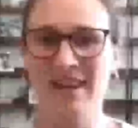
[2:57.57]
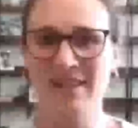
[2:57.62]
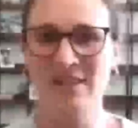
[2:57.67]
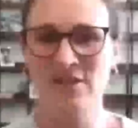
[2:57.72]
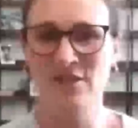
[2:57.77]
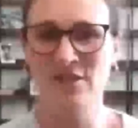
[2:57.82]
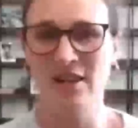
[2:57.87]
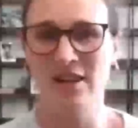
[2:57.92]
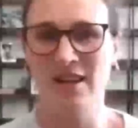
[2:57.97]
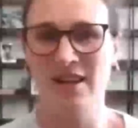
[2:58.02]
thanks,
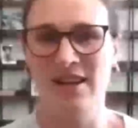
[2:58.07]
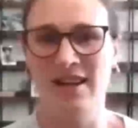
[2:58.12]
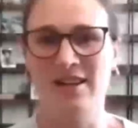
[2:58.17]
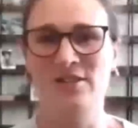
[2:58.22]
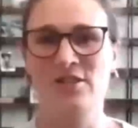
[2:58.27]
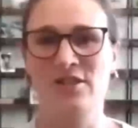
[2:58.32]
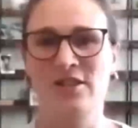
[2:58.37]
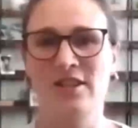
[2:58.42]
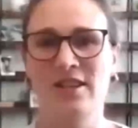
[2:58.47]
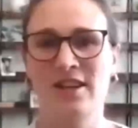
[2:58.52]
Jenny and
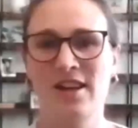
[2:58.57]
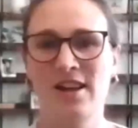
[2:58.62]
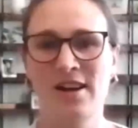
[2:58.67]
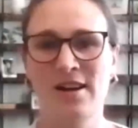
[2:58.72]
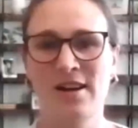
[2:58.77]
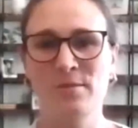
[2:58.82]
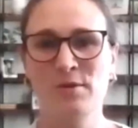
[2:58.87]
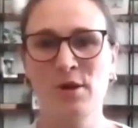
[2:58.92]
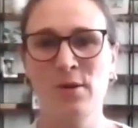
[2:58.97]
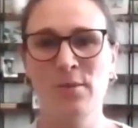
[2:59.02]
Ashley.
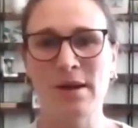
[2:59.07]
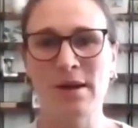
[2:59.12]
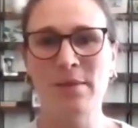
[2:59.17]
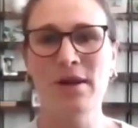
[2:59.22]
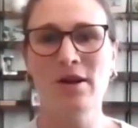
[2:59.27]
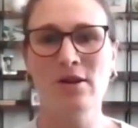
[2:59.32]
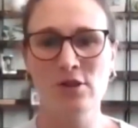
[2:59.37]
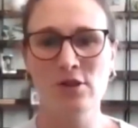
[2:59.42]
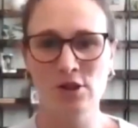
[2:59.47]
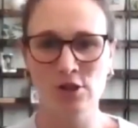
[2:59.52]
So maybe
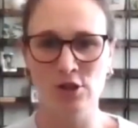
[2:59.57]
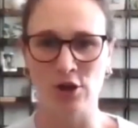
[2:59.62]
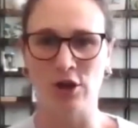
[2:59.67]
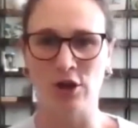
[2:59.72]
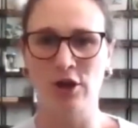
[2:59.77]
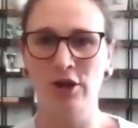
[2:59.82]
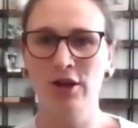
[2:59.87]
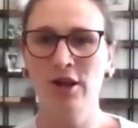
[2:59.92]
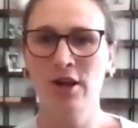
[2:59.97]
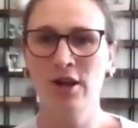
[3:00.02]
I'll
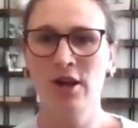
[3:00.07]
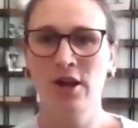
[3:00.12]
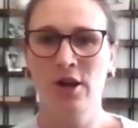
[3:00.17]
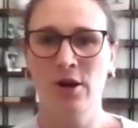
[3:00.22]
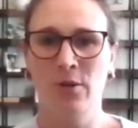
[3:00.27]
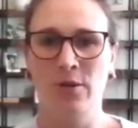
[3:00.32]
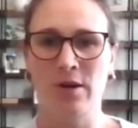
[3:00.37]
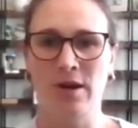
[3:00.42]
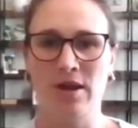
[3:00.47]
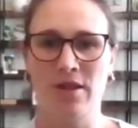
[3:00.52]
start
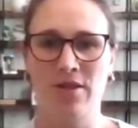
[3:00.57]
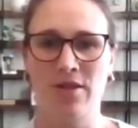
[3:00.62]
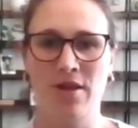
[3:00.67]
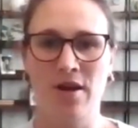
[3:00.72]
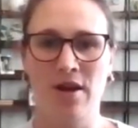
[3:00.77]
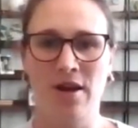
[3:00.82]
with